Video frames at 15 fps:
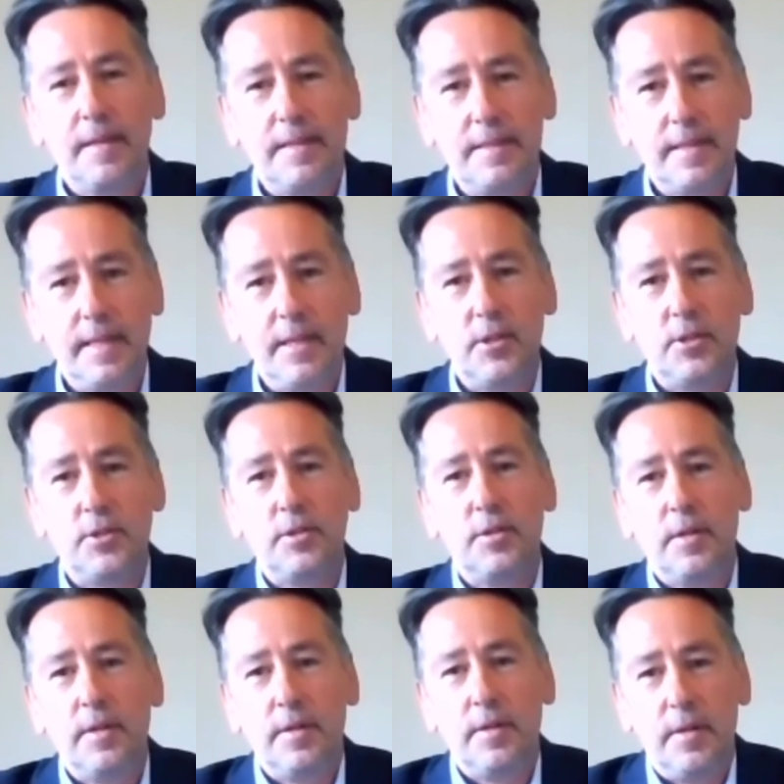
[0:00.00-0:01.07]
to each
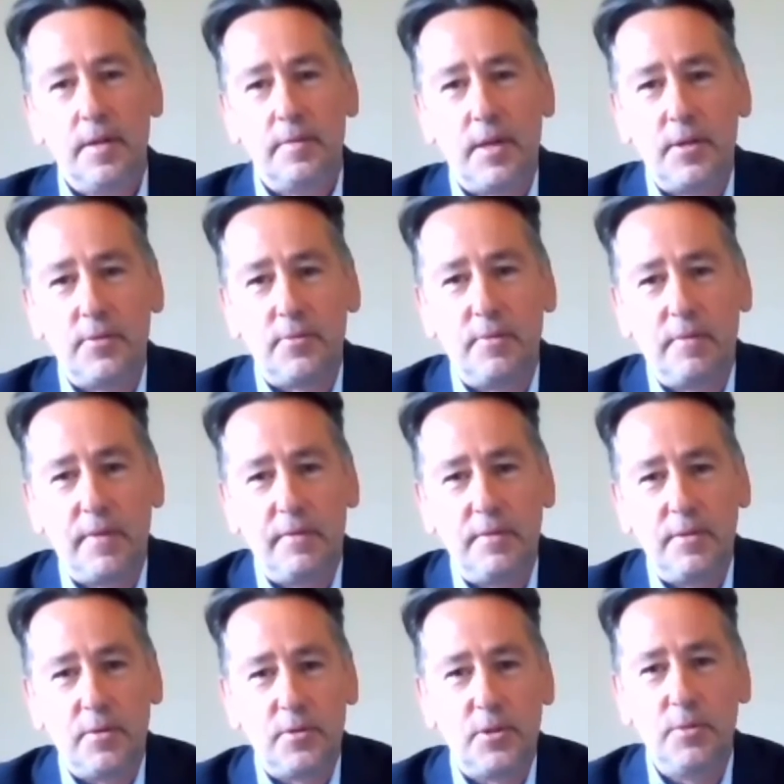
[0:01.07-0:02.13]
of the
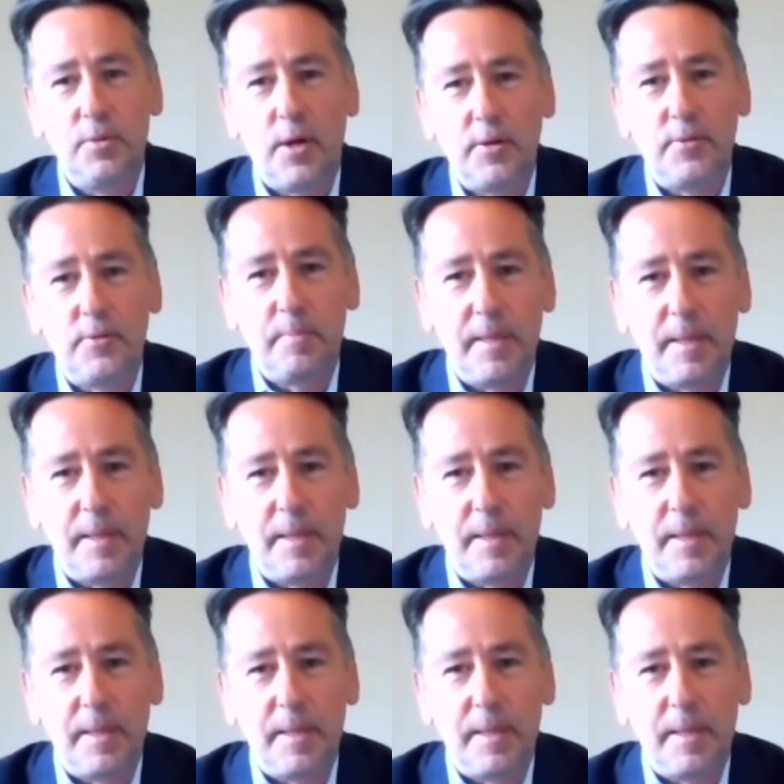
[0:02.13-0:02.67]
150 or 200